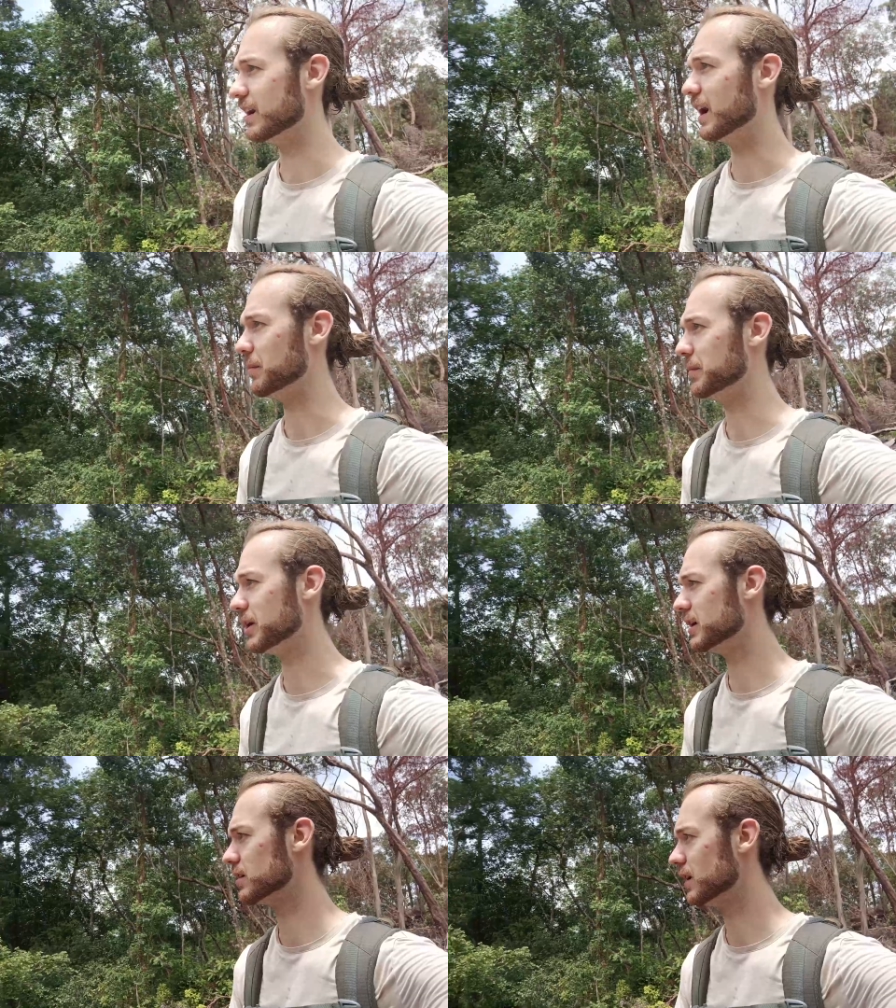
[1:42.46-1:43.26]
I'm
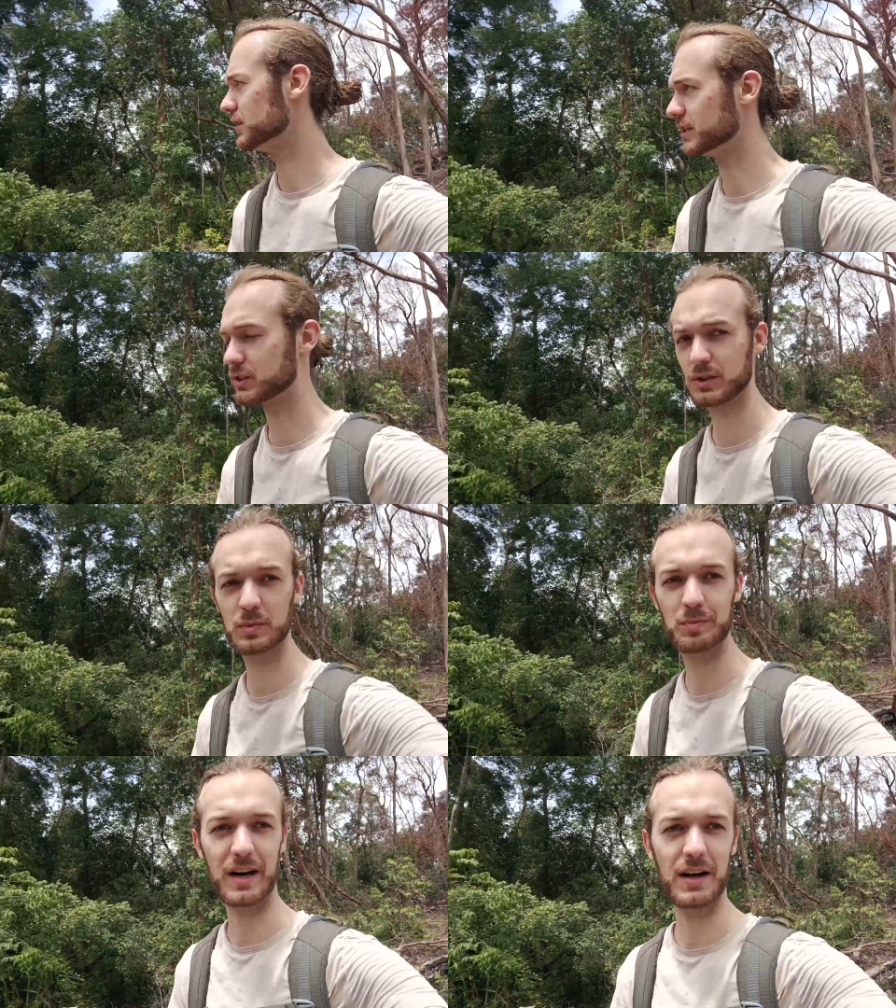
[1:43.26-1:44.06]
here on this
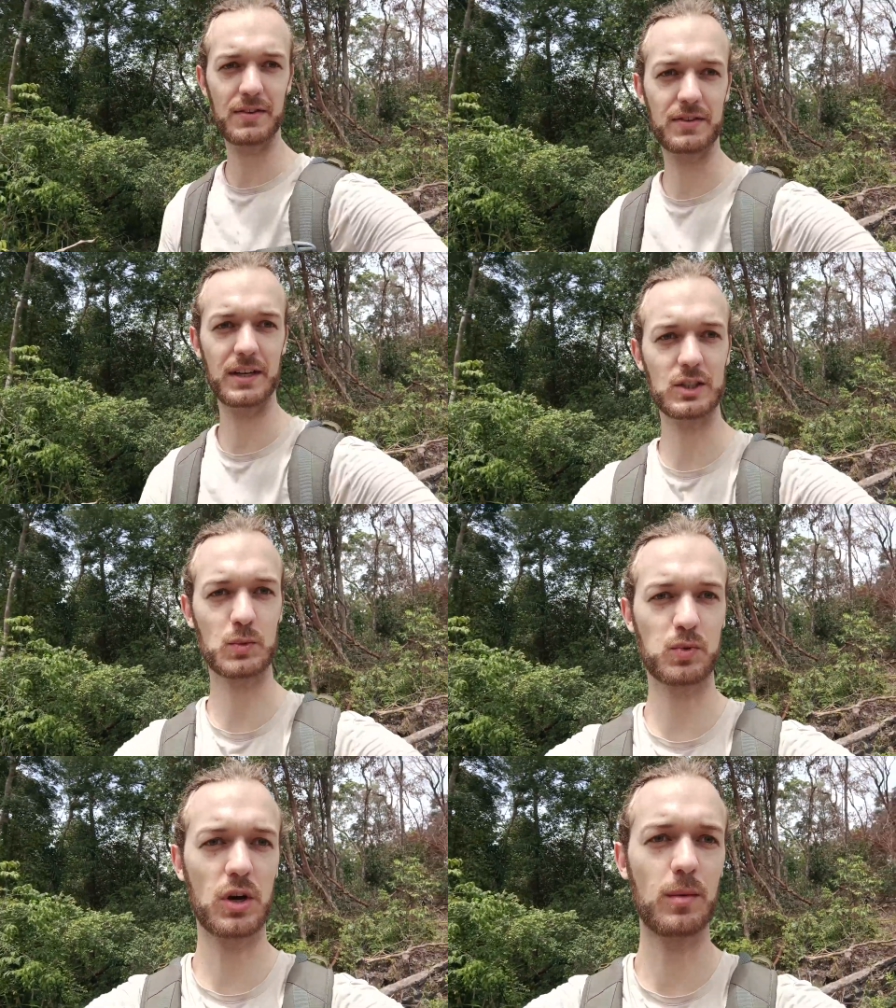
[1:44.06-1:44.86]
path that
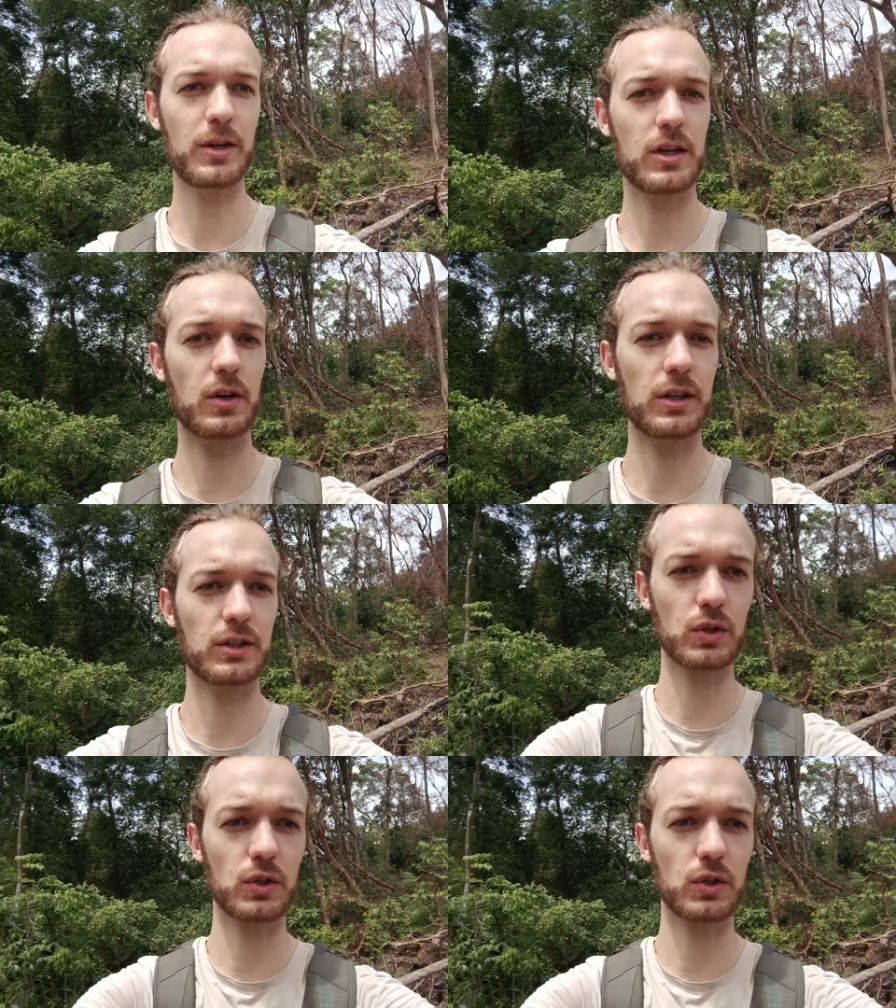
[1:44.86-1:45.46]
is probably going